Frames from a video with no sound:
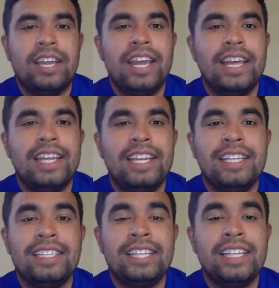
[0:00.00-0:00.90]
And
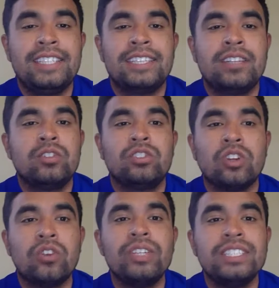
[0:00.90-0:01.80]
it sounds
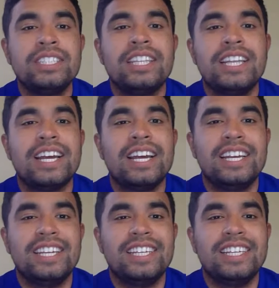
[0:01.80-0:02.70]
so easy
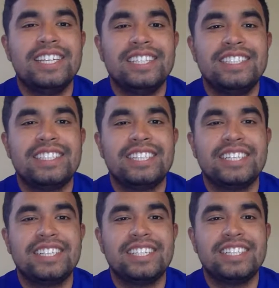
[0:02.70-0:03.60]
that it's
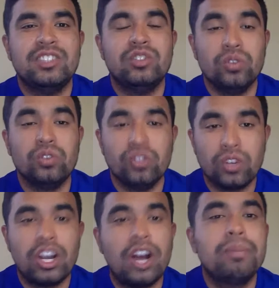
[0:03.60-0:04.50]
you
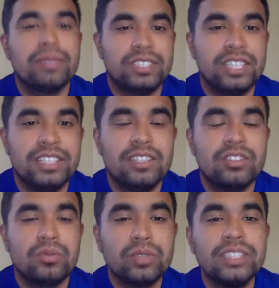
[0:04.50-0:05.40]
accomplish it. And
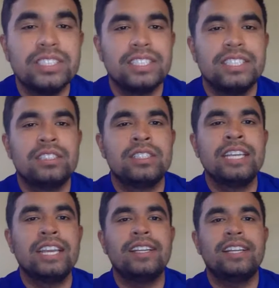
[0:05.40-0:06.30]
there's a reason, is to
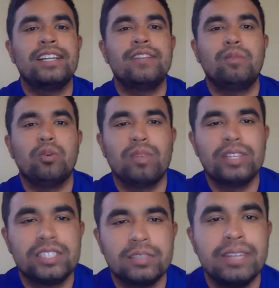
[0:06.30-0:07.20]
gain kind of
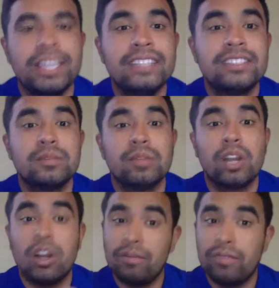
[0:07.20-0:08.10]
momentum, gain some
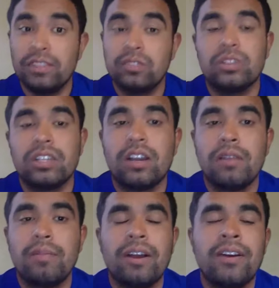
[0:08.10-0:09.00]
confidence, we talk
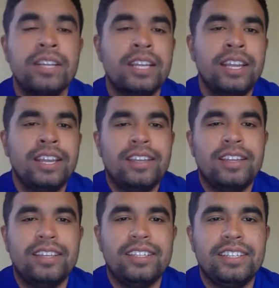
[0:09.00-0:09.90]
about,
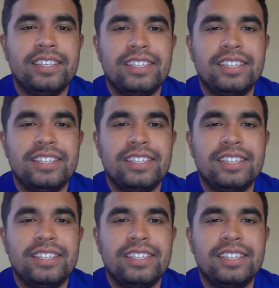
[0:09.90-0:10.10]
and